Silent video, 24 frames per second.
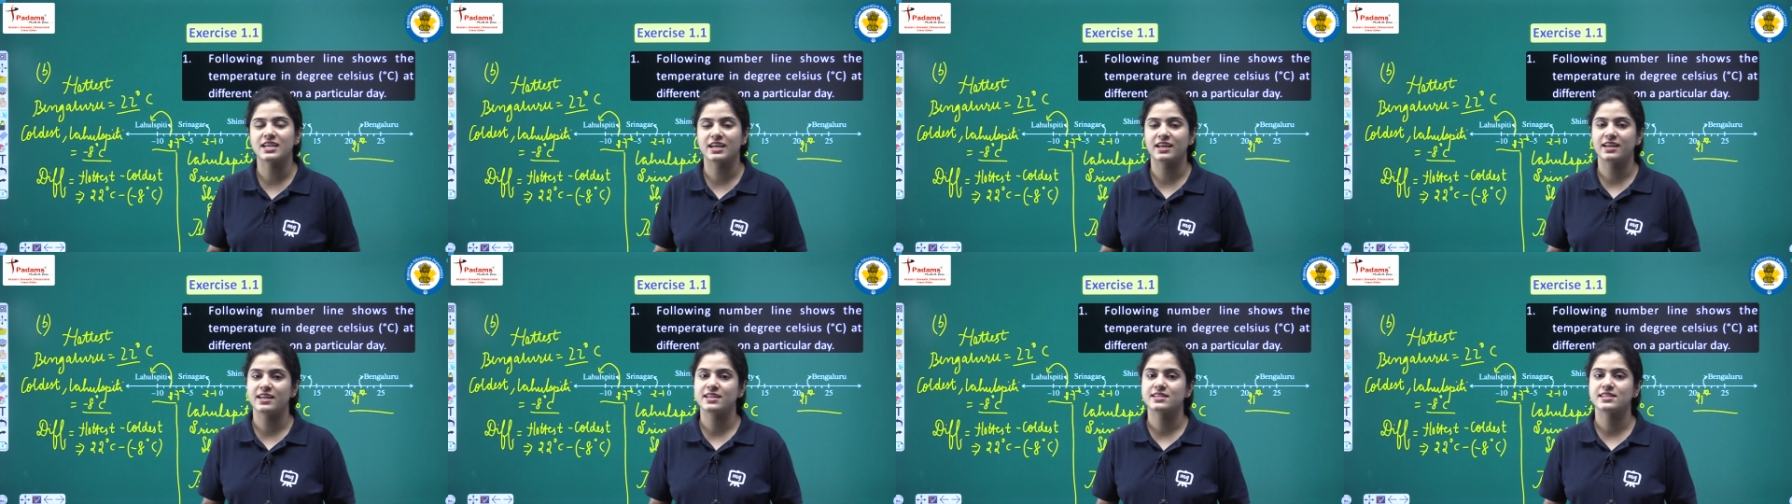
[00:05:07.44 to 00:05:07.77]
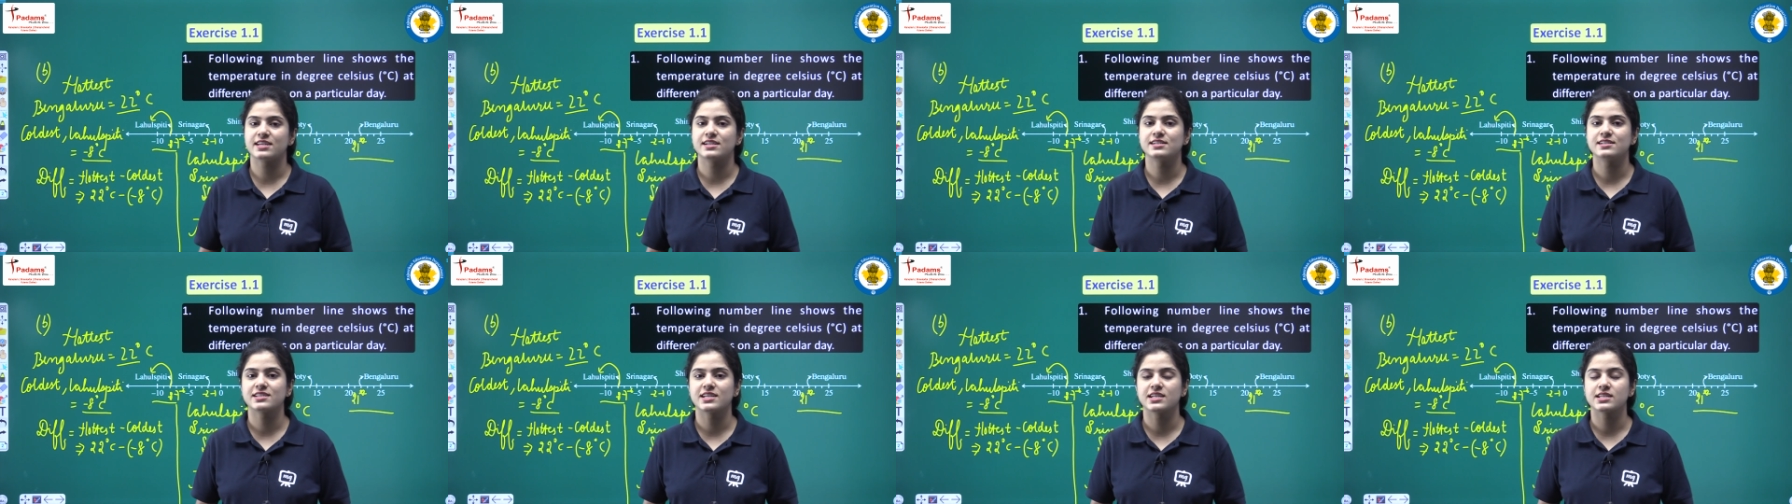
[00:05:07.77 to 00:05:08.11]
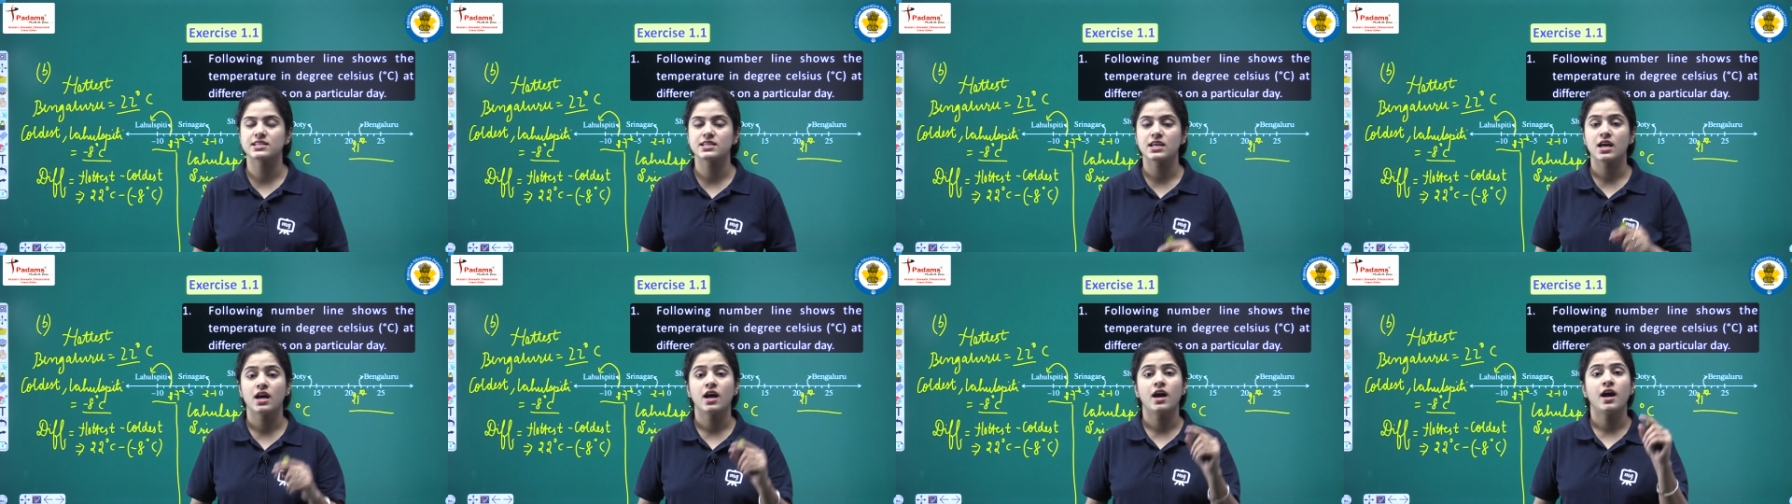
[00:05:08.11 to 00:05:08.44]
degree
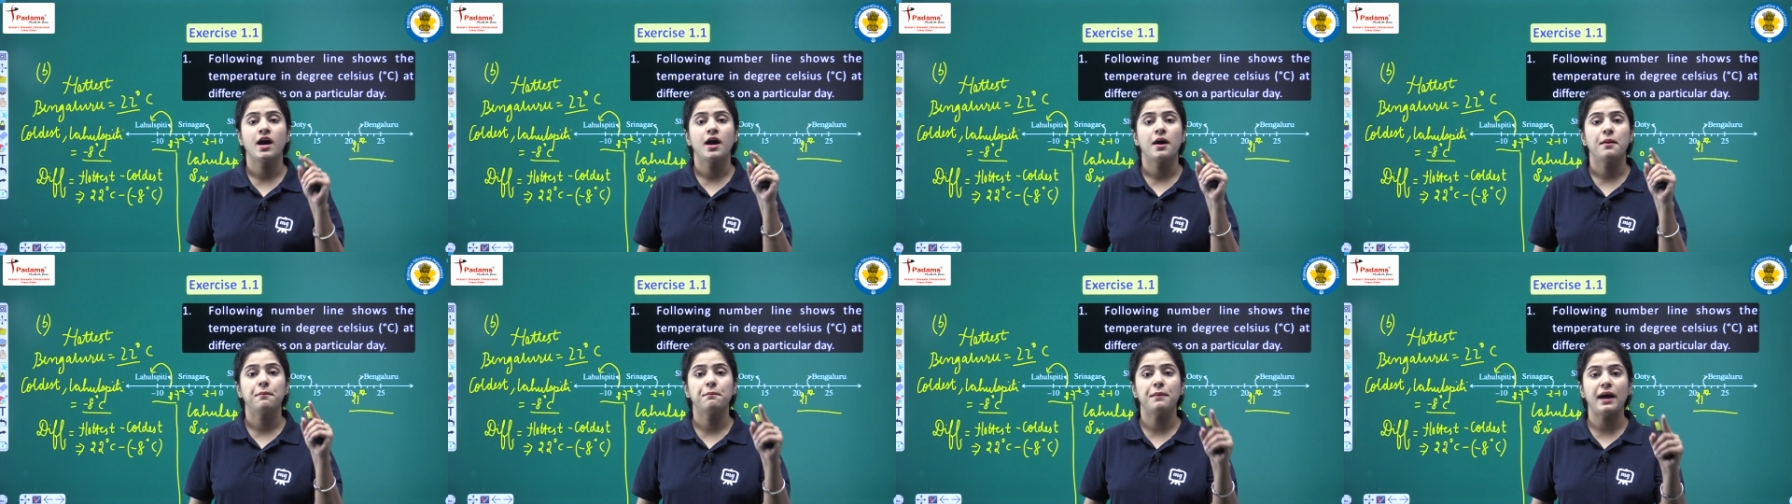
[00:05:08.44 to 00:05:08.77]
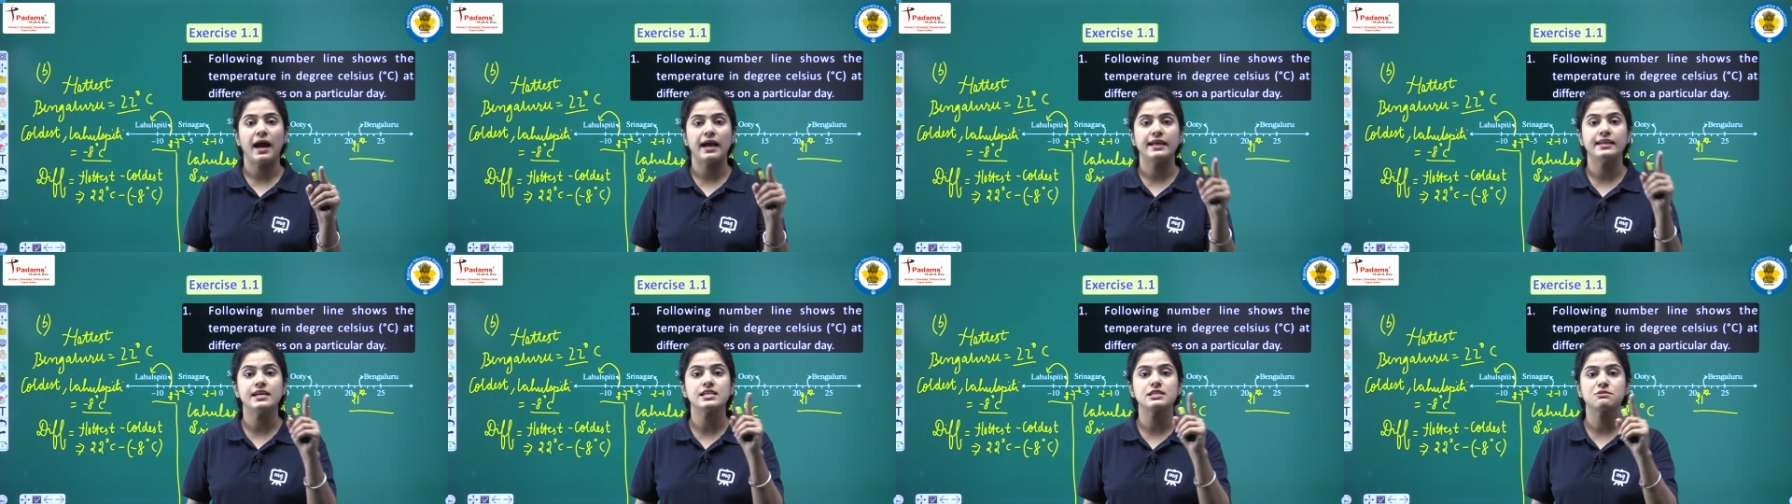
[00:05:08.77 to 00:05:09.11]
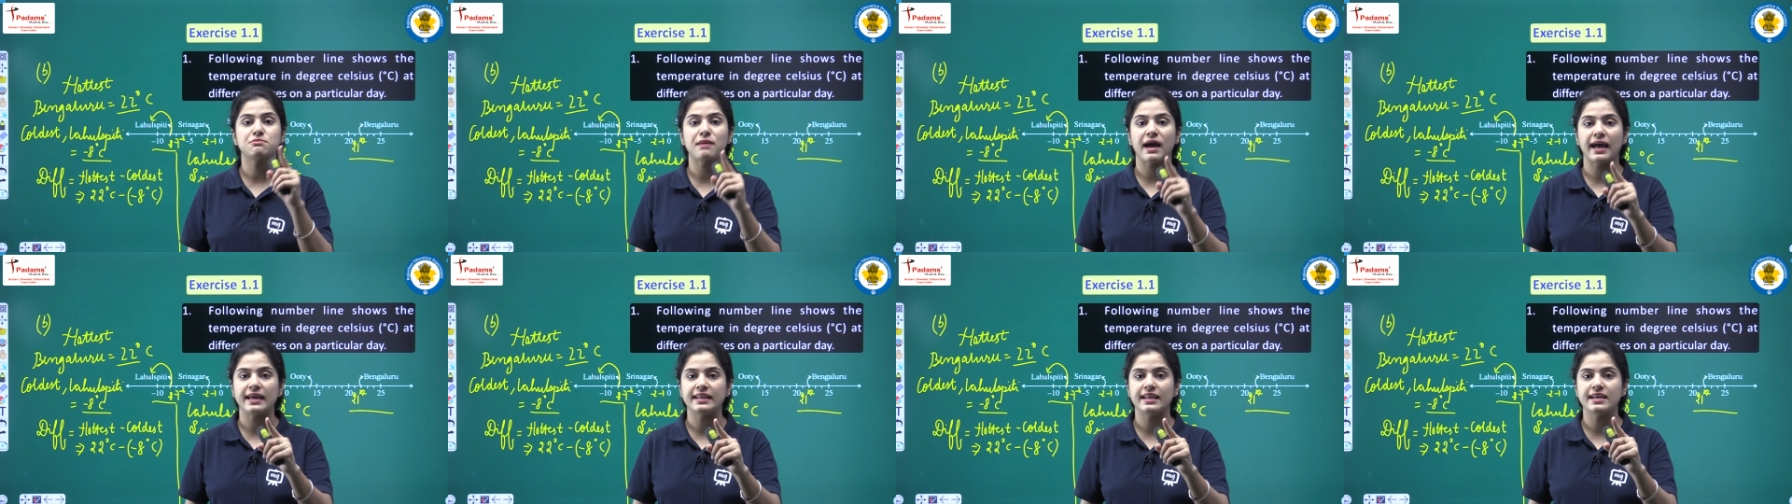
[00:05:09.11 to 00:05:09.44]
Celsius
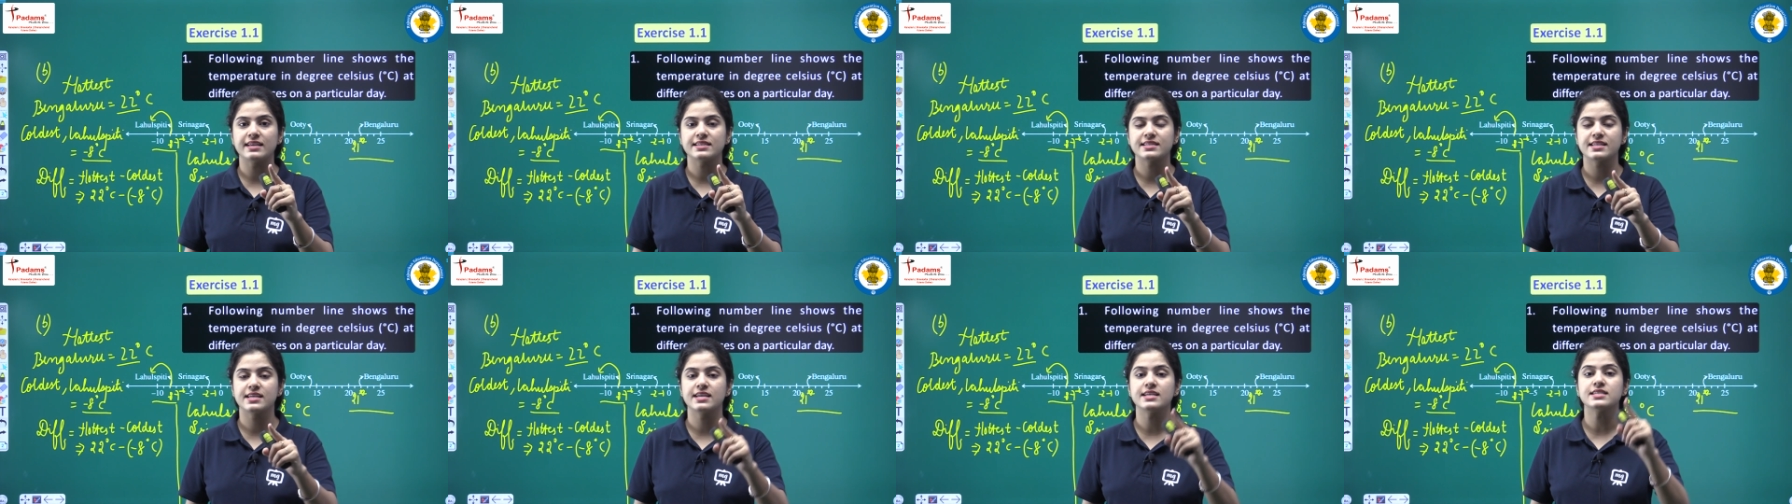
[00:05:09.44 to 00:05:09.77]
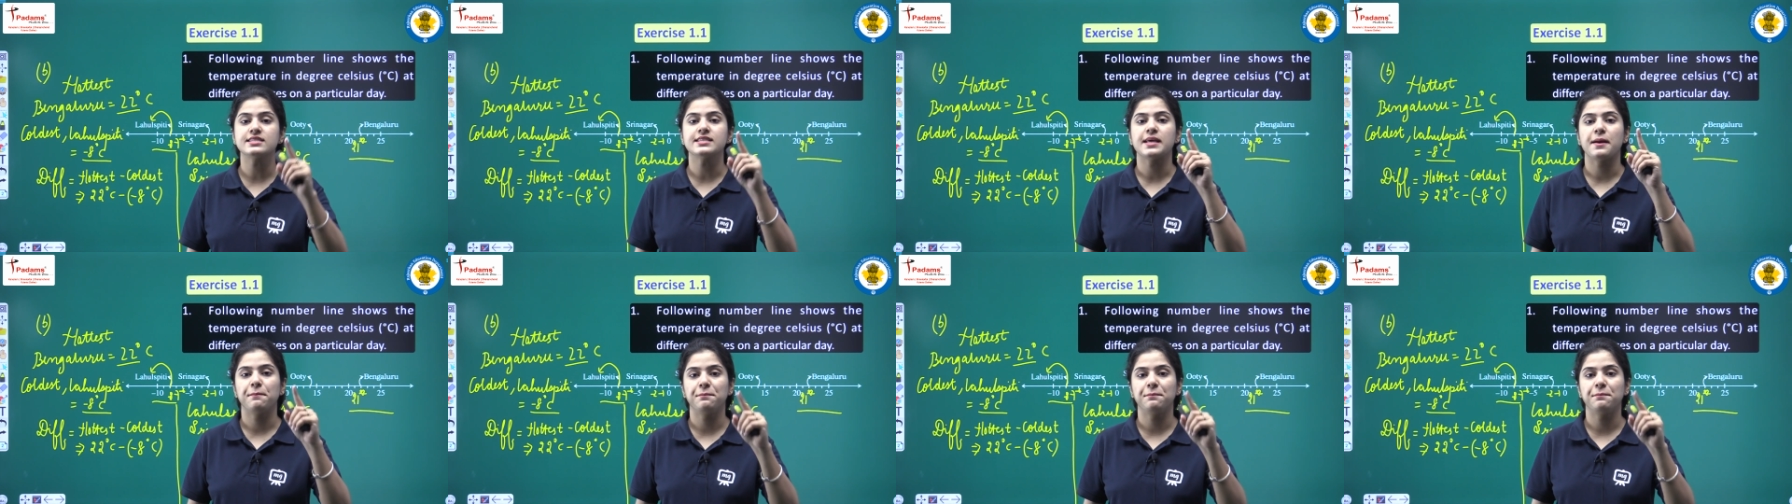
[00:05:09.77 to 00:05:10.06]
minus minus is